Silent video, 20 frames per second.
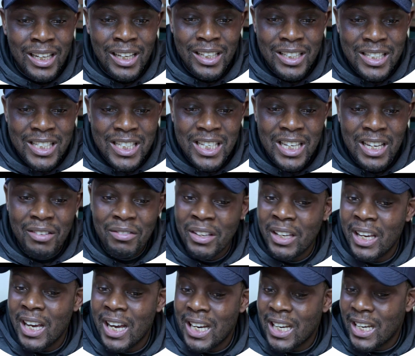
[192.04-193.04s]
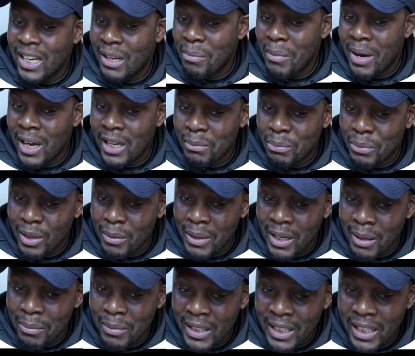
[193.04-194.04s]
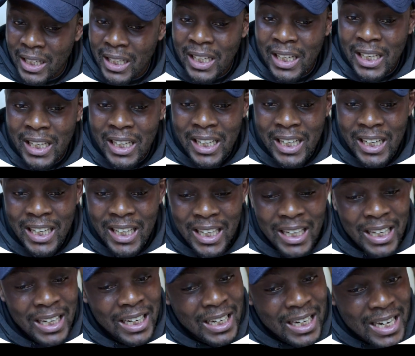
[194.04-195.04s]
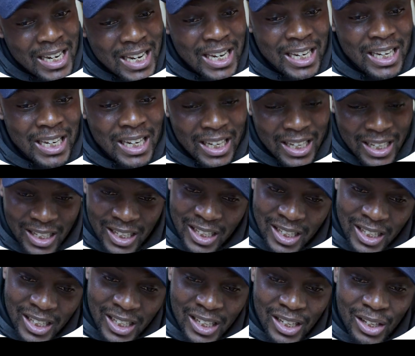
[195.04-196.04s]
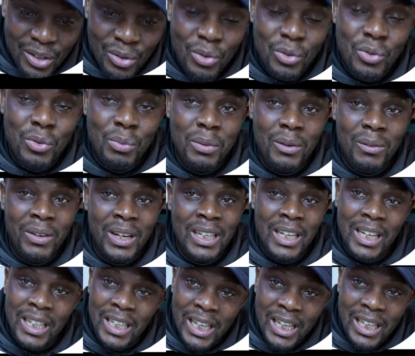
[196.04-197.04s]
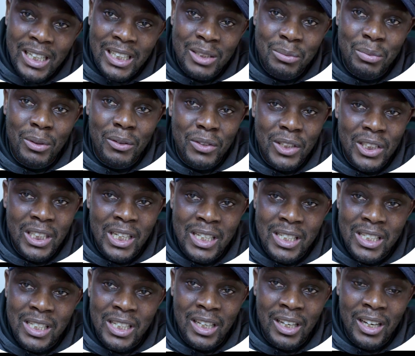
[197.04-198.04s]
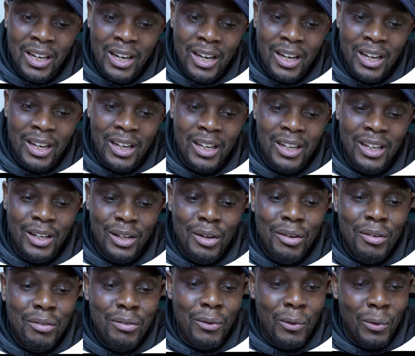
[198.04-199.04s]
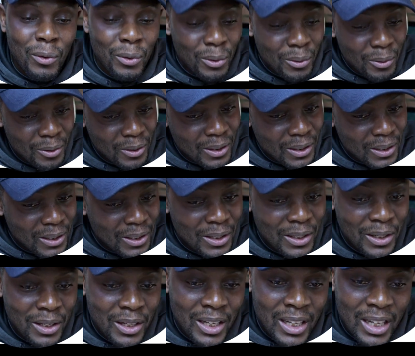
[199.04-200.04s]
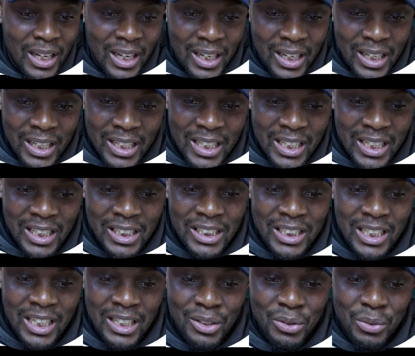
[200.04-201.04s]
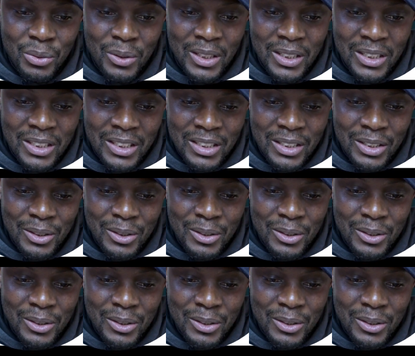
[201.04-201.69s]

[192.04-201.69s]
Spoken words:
CV, and they might probably need you to provide an English proficiency for international students.